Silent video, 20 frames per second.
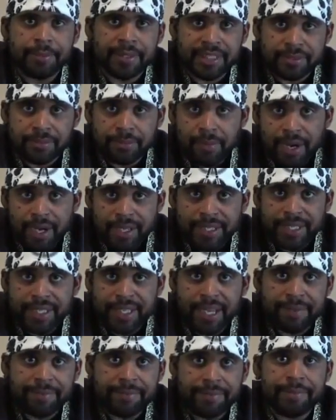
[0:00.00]
The reason
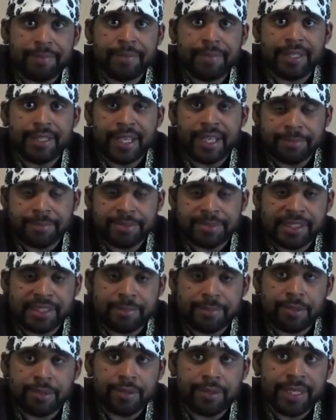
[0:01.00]
why they gave them the name
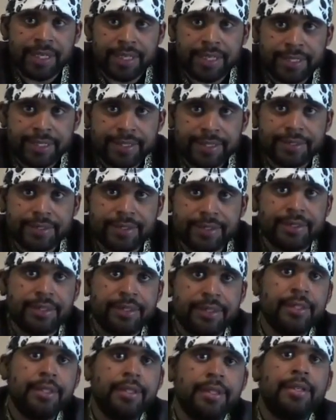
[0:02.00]
Seminole
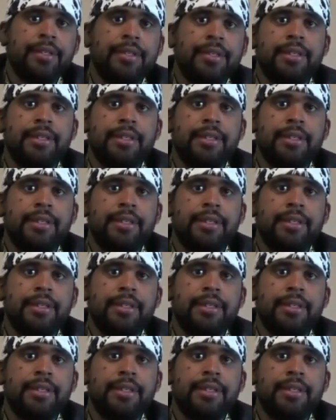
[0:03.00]
Indians